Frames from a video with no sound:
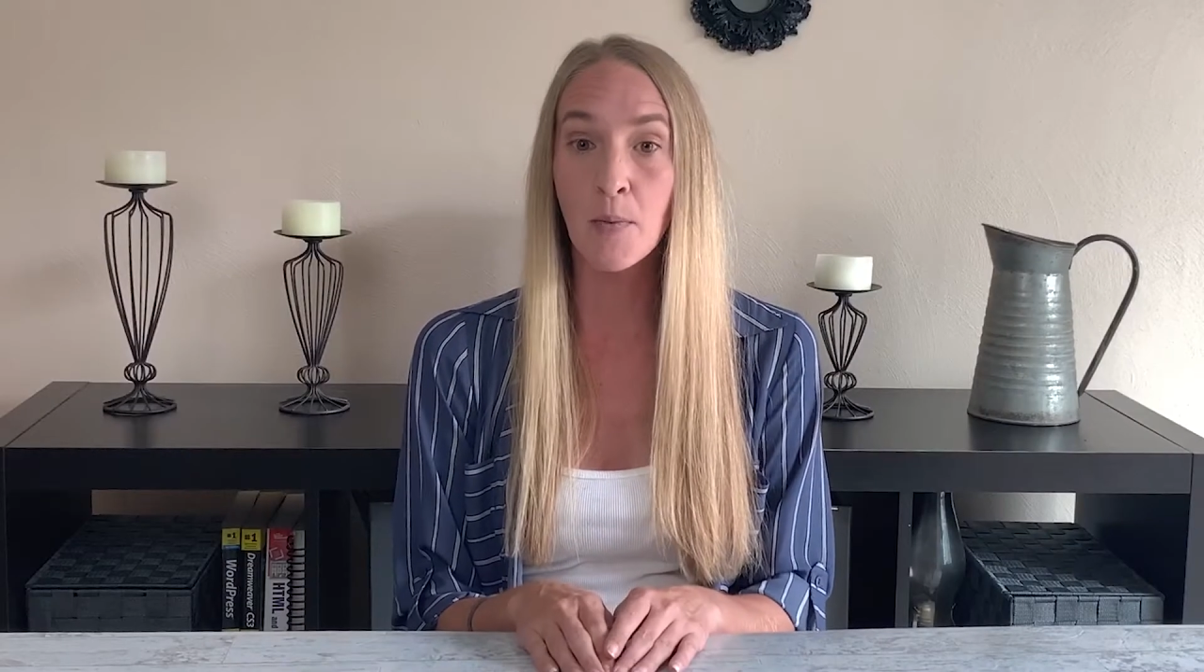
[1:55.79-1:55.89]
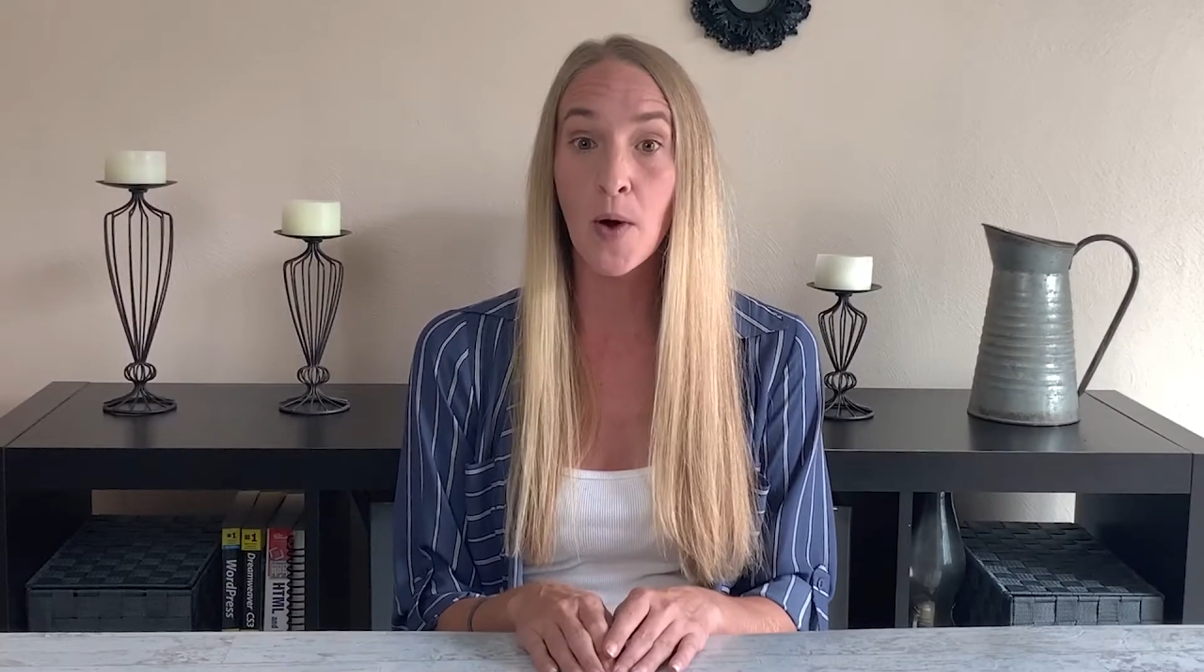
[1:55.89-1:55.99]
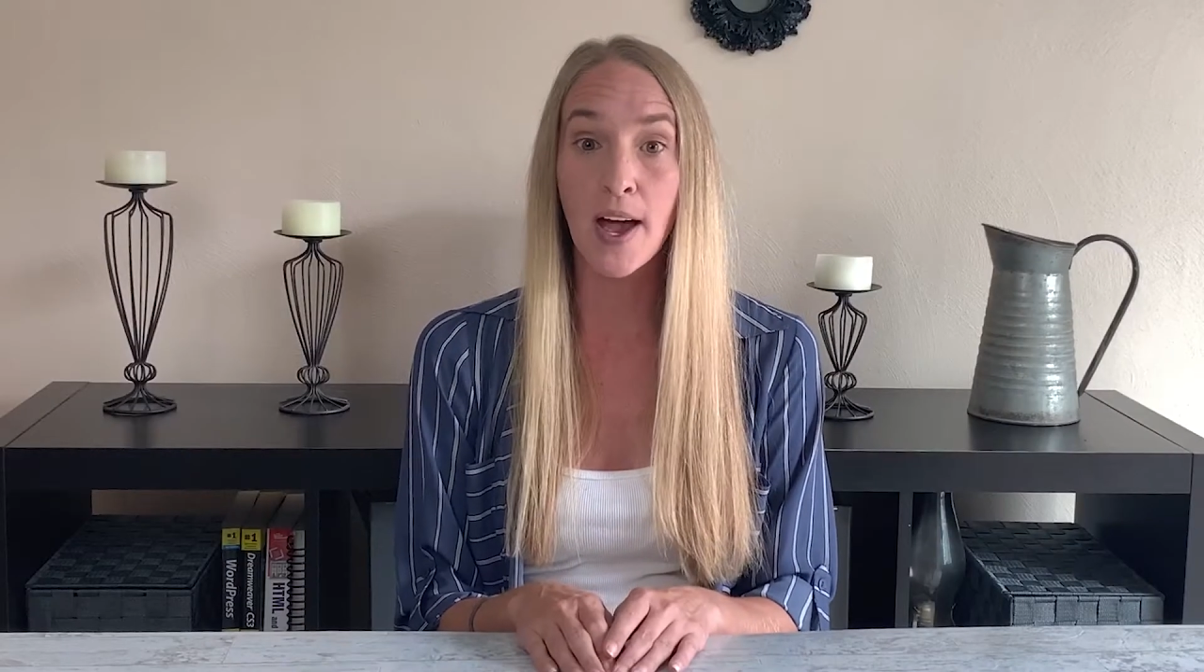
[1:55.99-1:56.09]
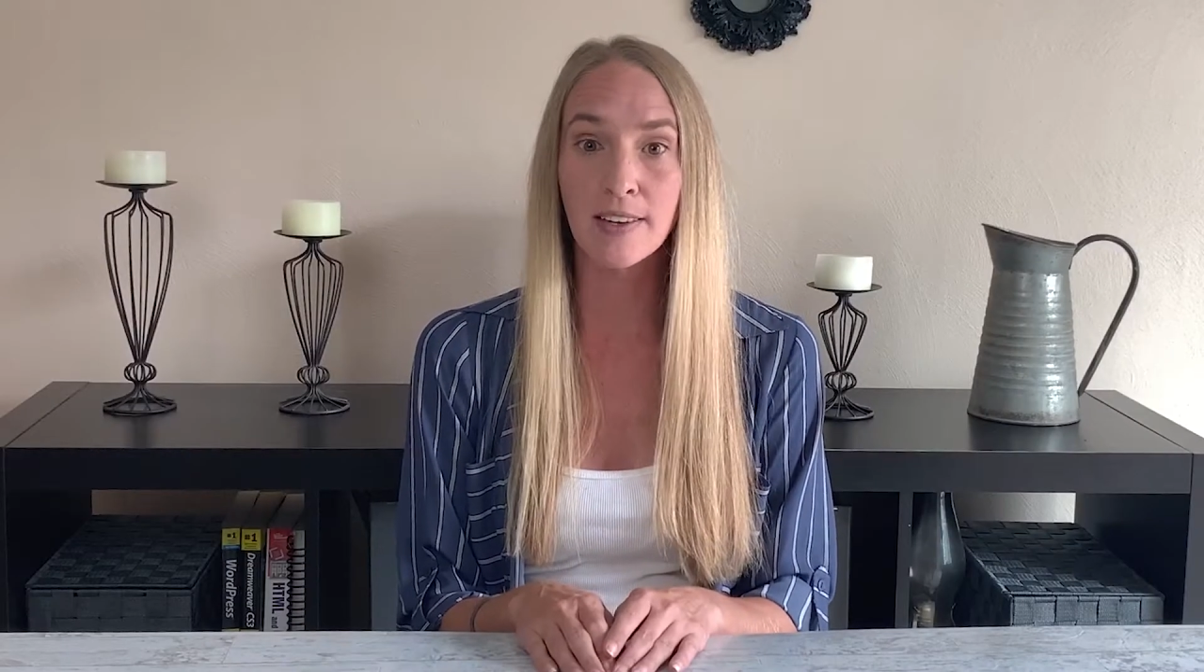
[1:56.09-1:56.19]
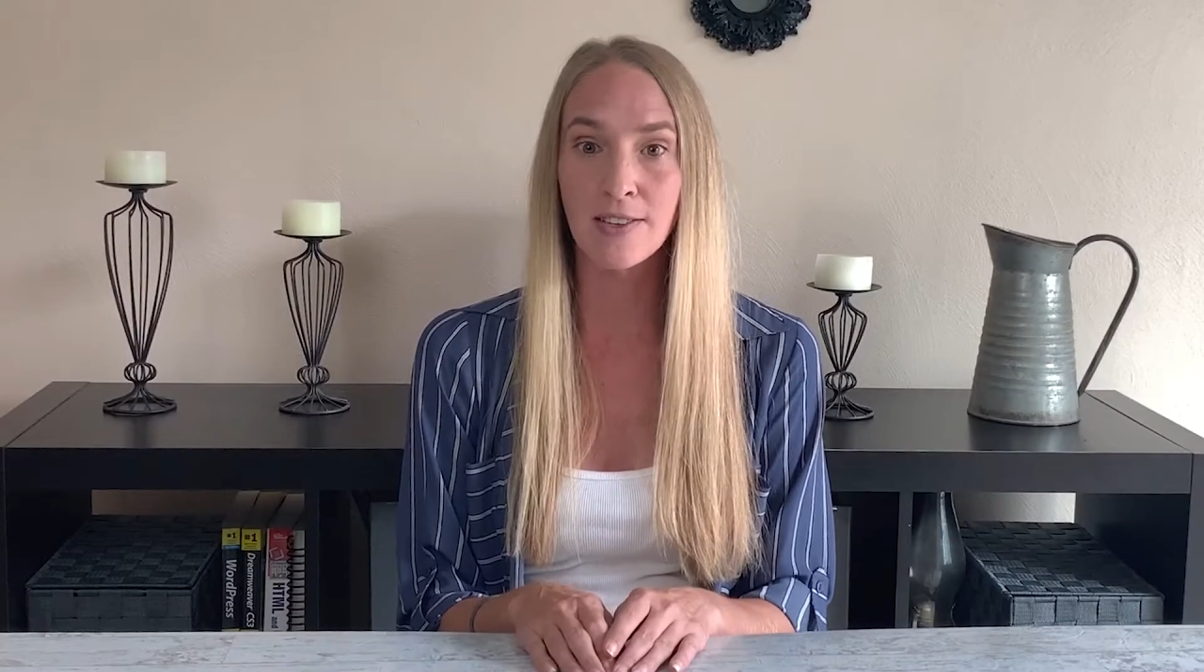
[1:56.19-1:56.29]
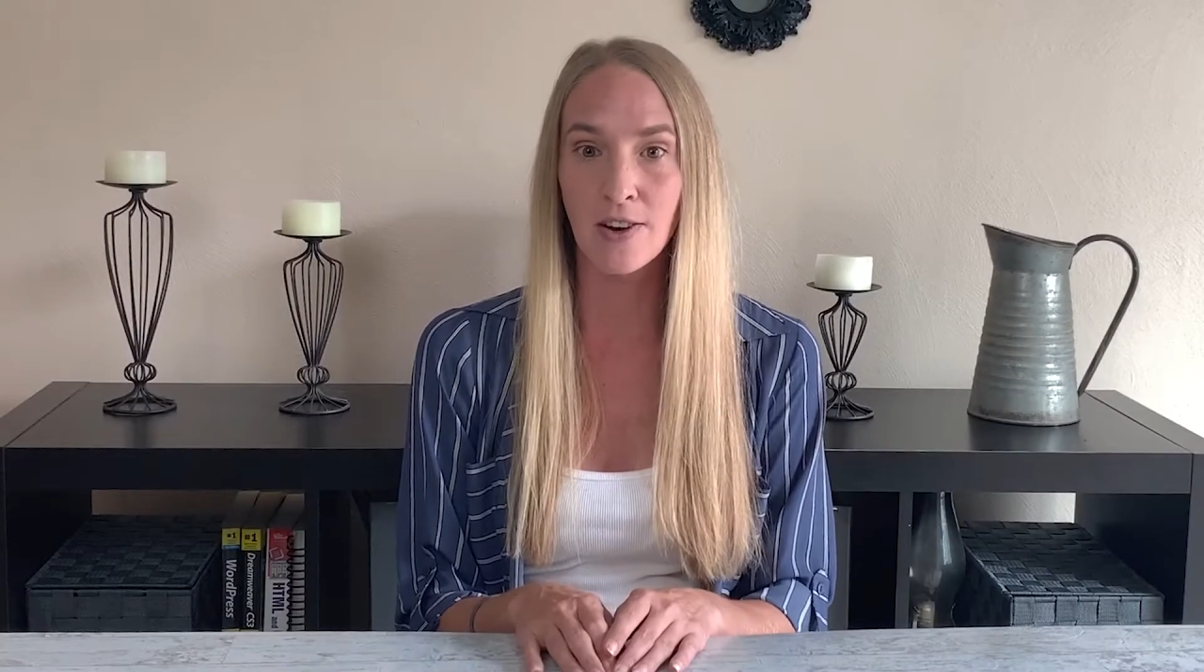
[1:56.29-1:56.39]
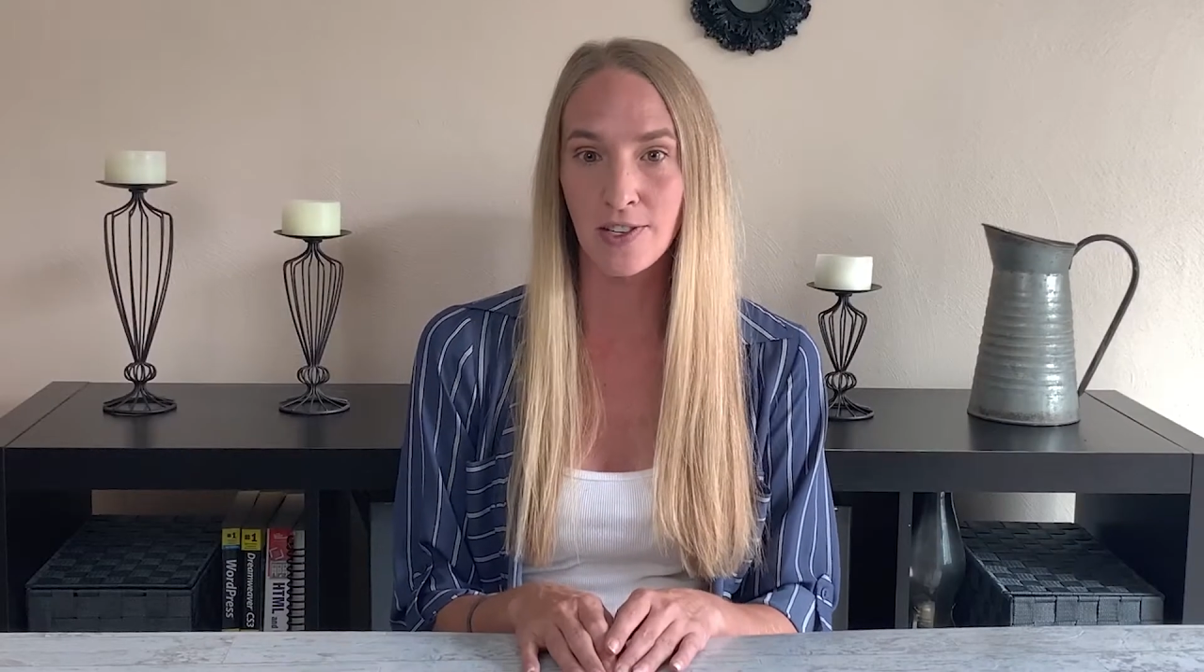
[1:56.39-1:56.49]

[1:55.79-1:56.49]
way stir